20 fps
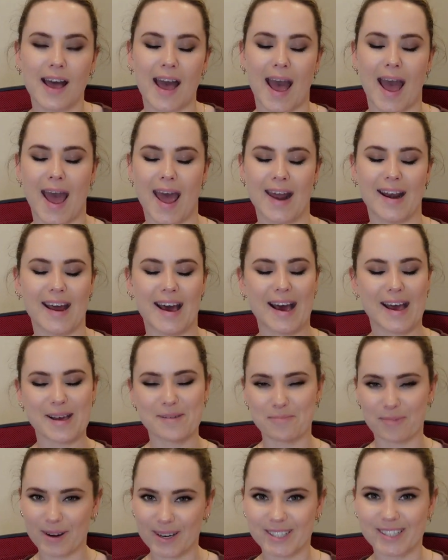and I
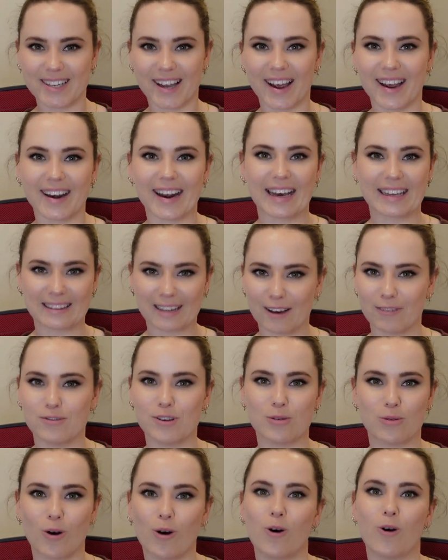appreciate and love
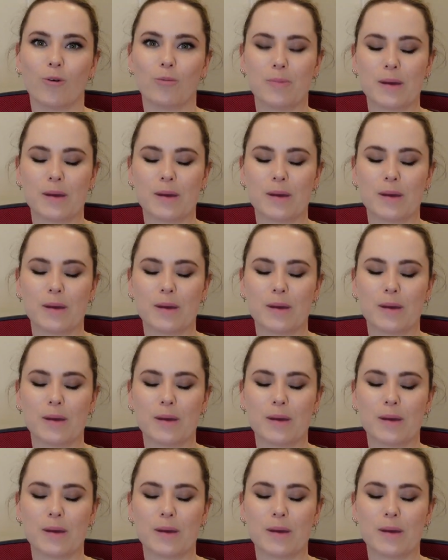you all,